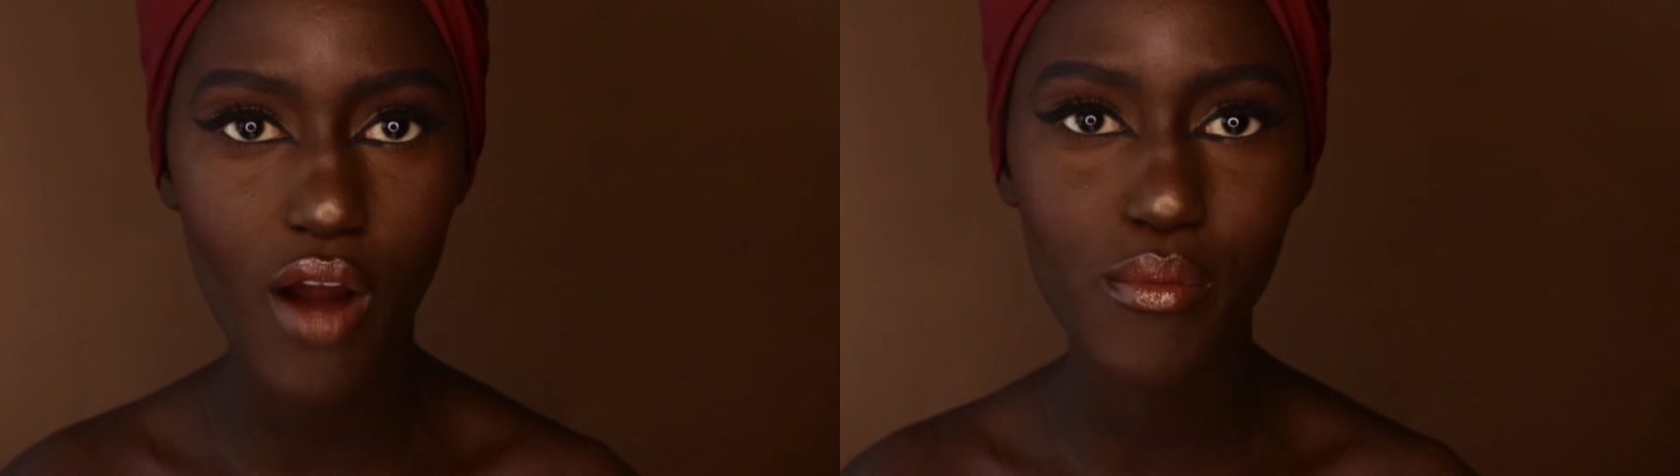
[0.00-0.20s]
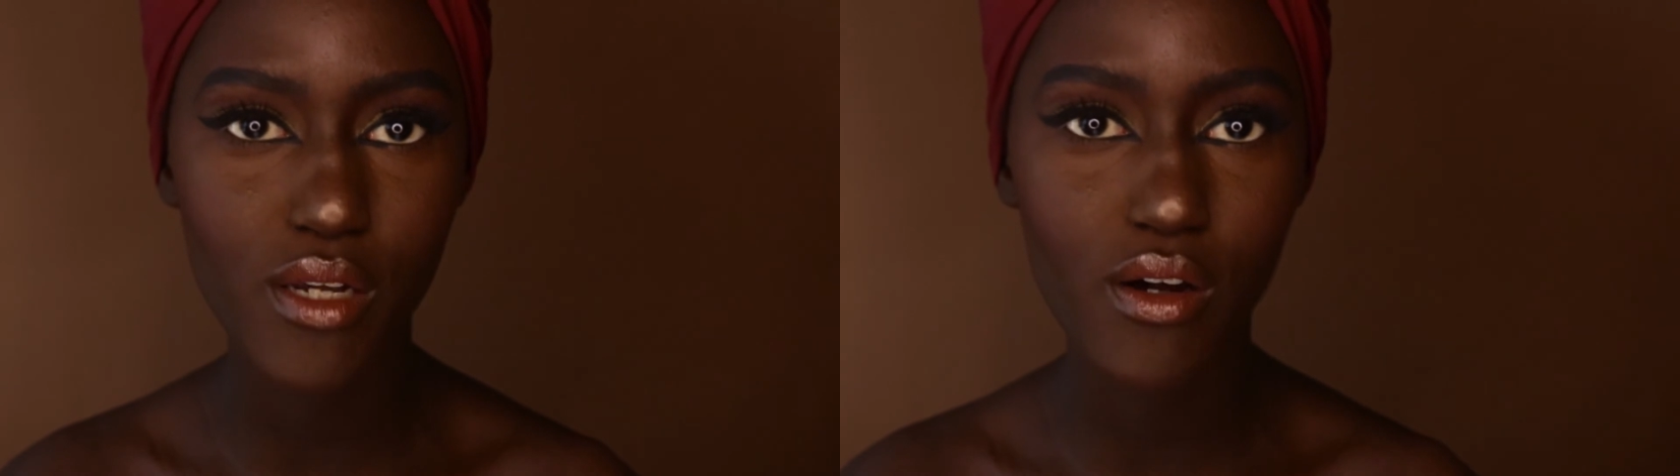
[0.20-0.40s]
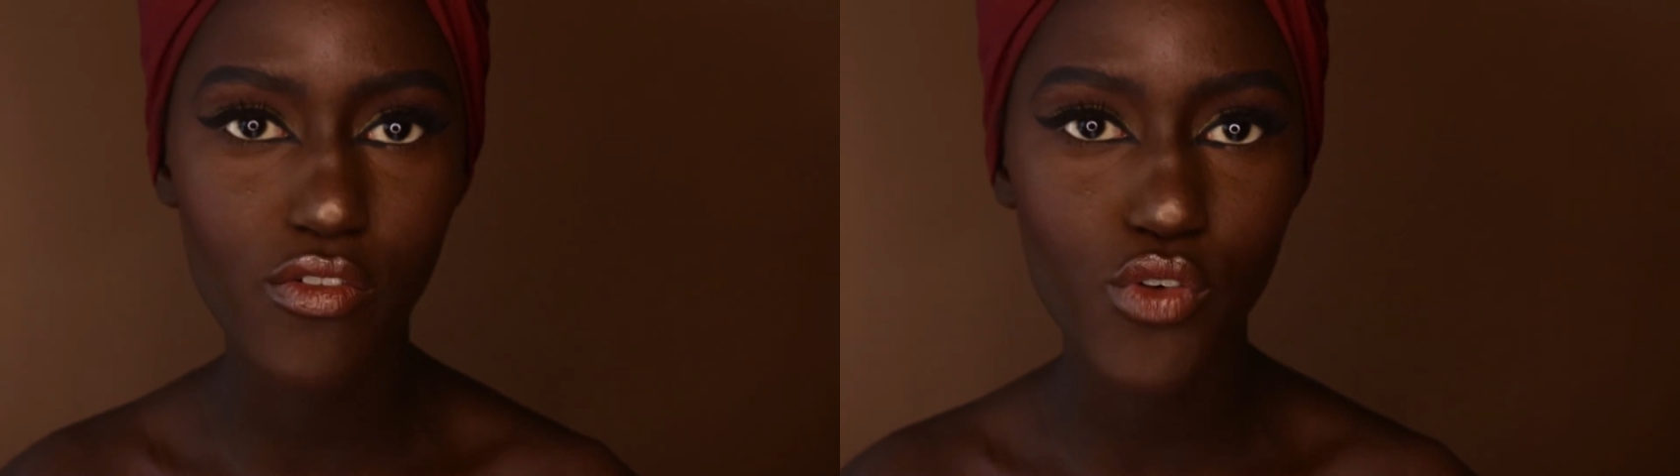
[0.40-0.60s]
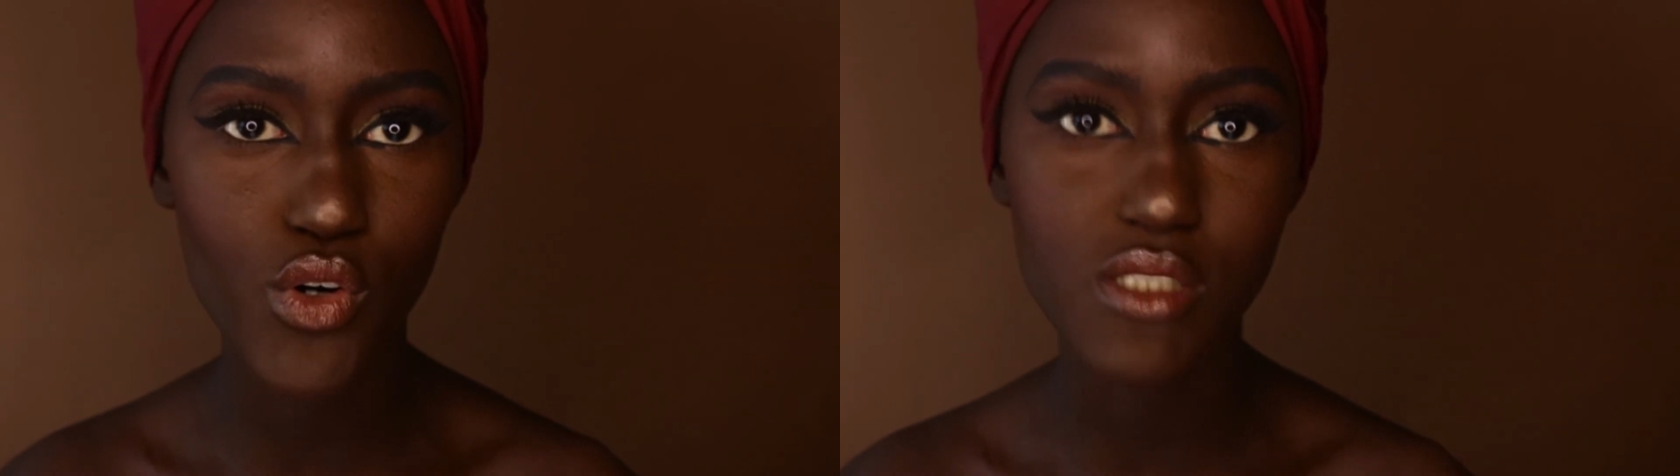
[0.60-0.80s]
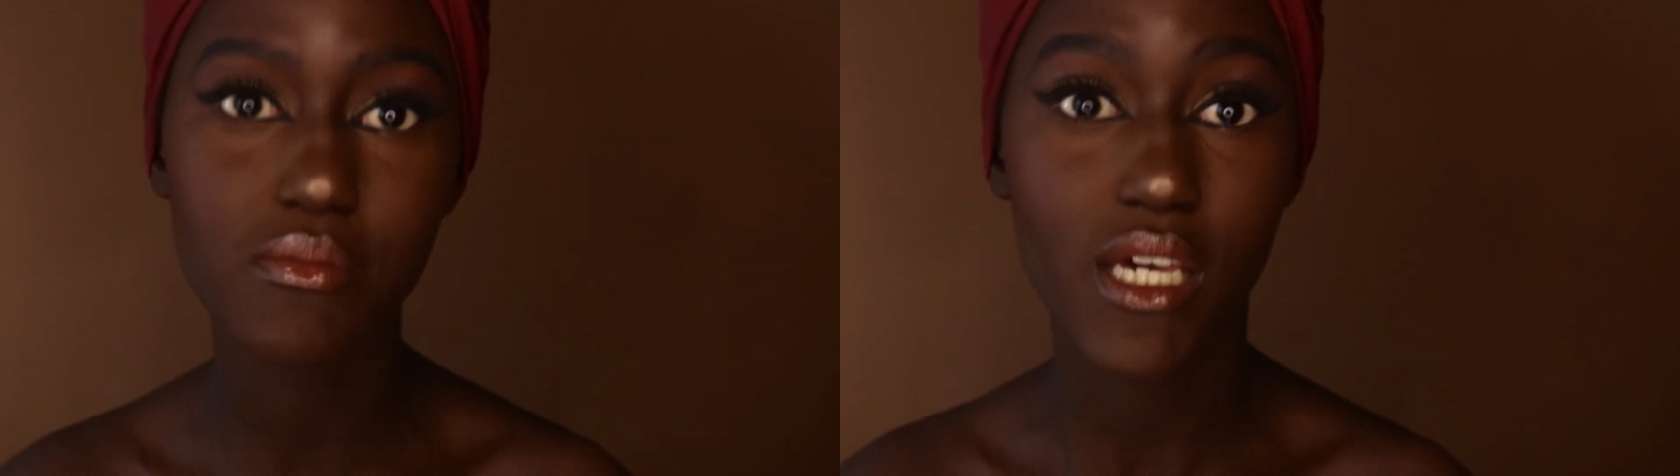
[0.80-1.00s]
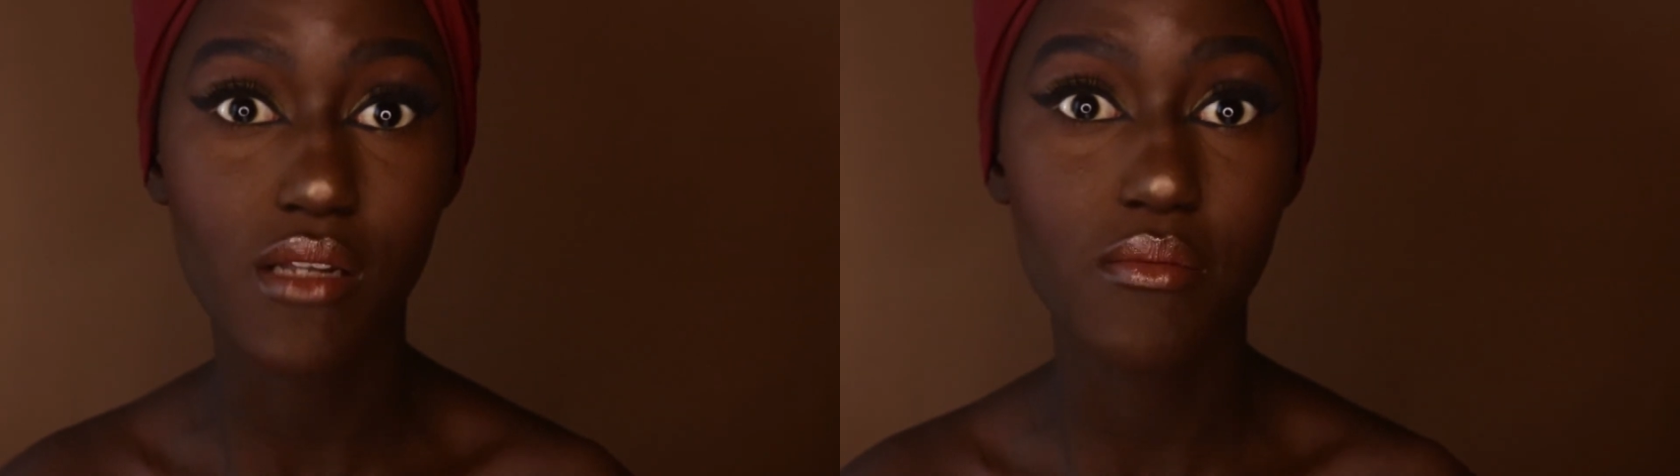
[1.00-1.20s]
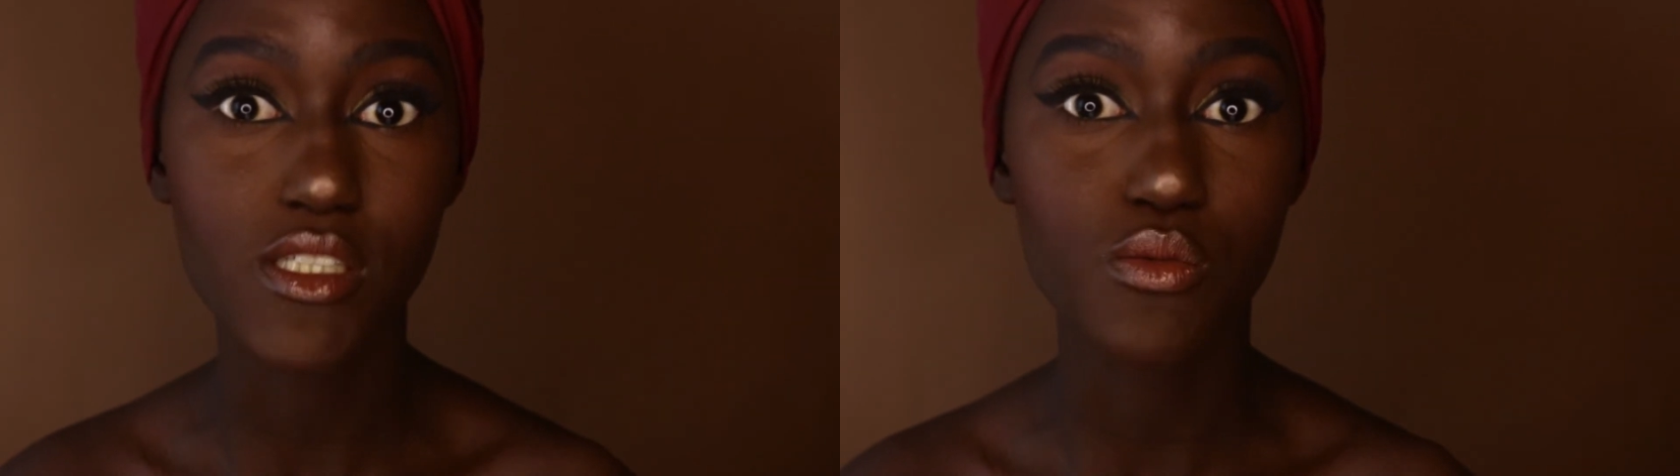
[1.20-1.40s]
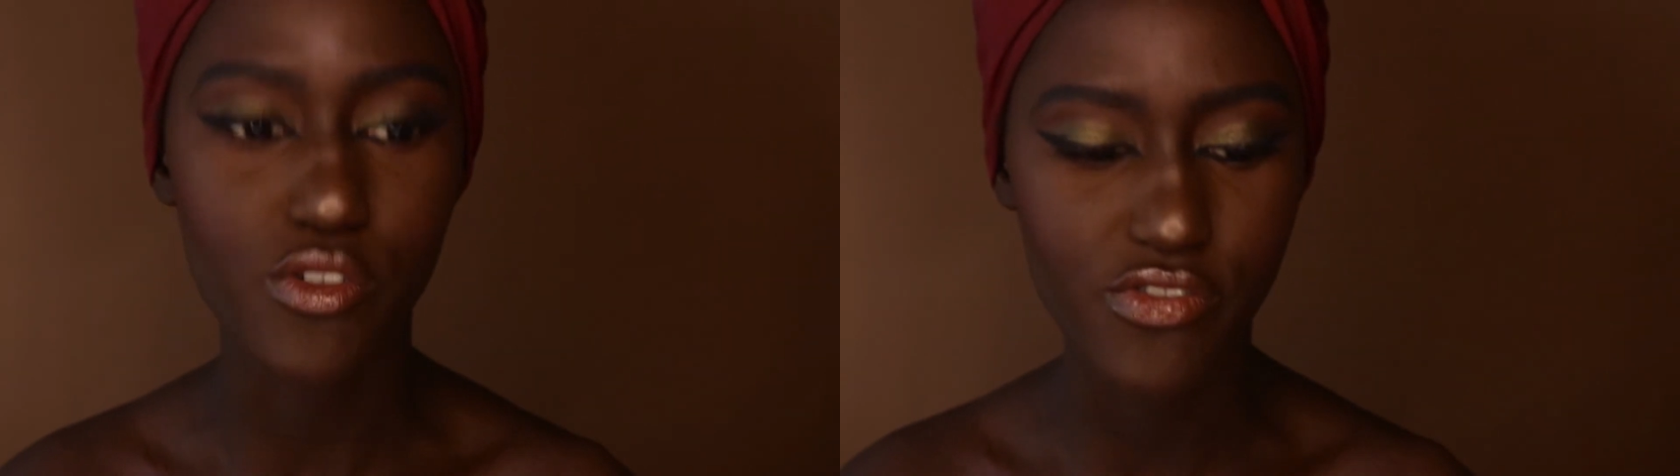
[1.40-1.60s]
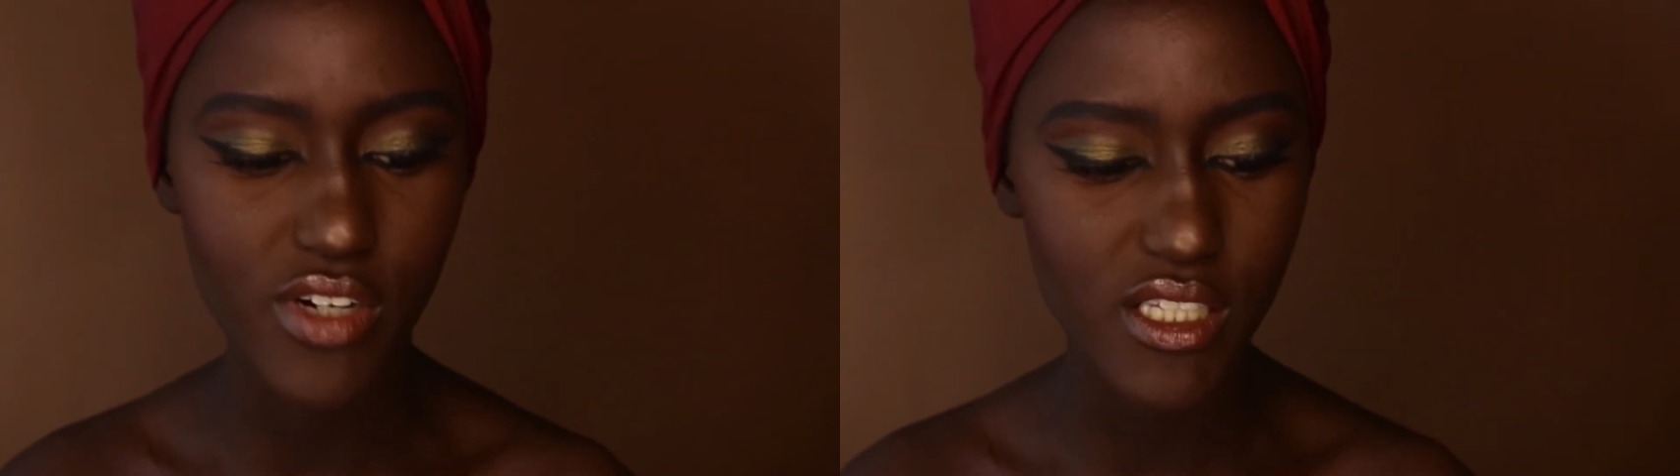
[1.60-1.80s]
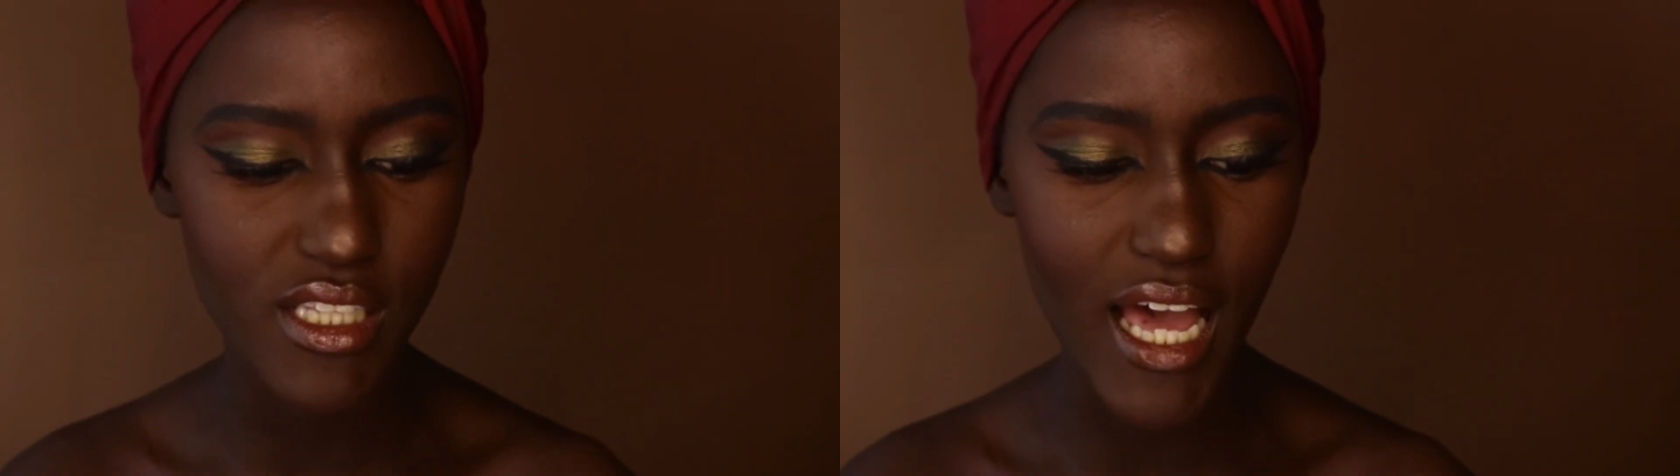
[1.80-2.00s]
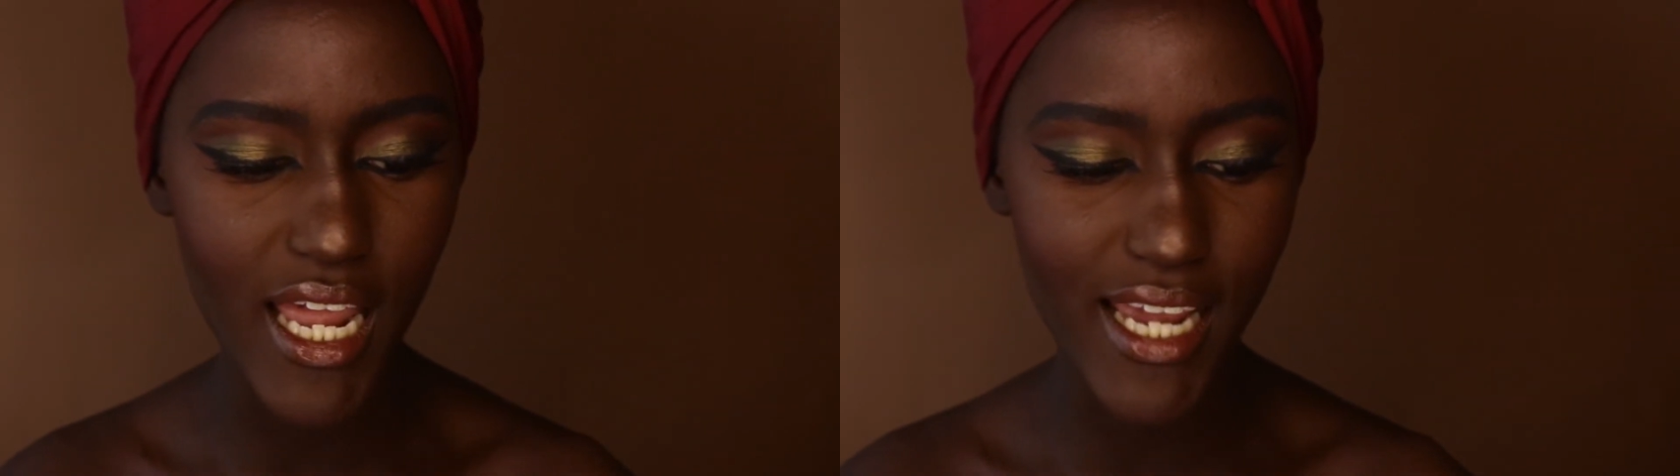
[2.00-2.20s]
I mean, of course, make it much more fun than that.